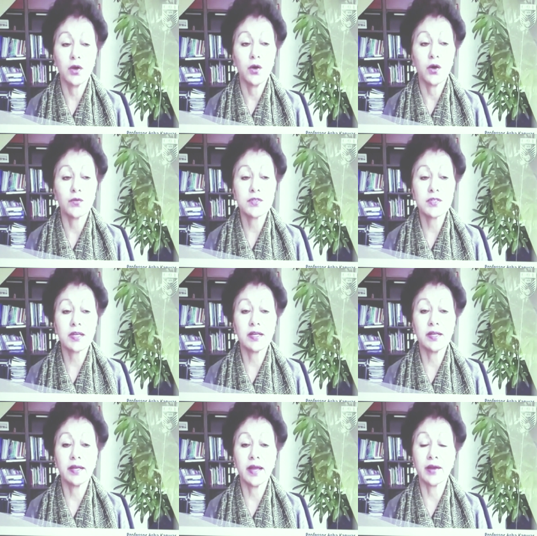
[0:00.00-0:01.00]
of
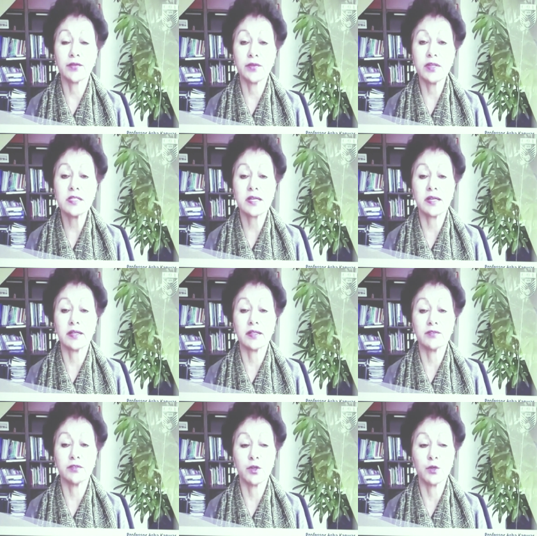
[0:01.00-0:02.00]
skilling and reskilling
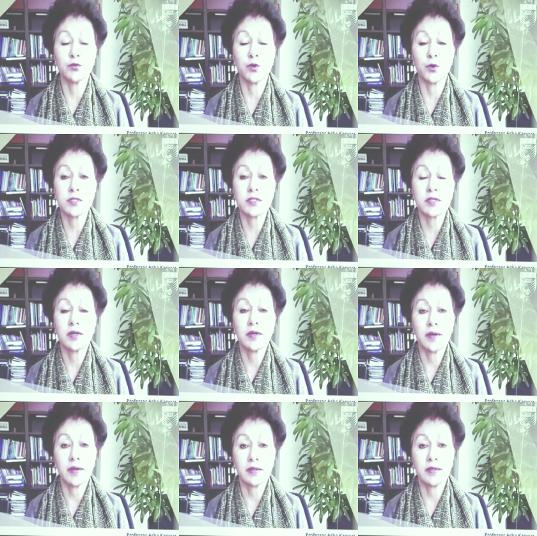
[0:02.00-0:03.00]
the workforce
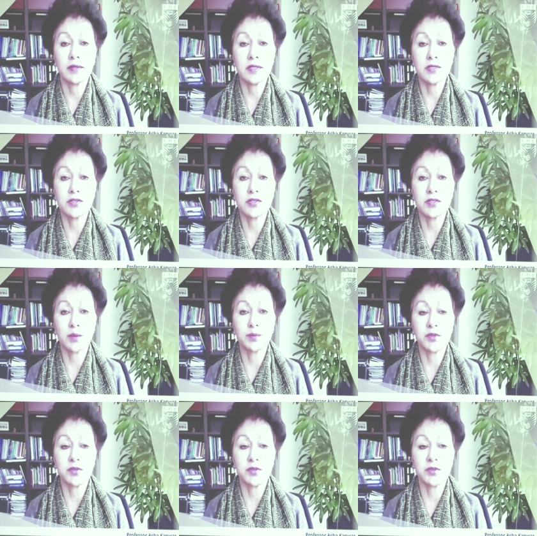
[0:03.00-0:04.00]
in these
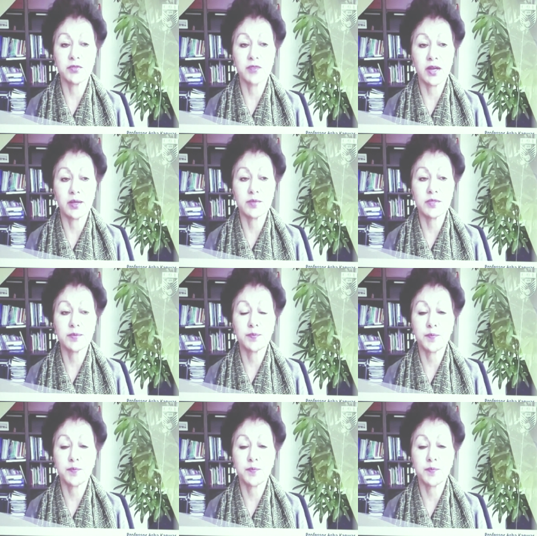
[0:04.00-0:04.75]
disruptive times.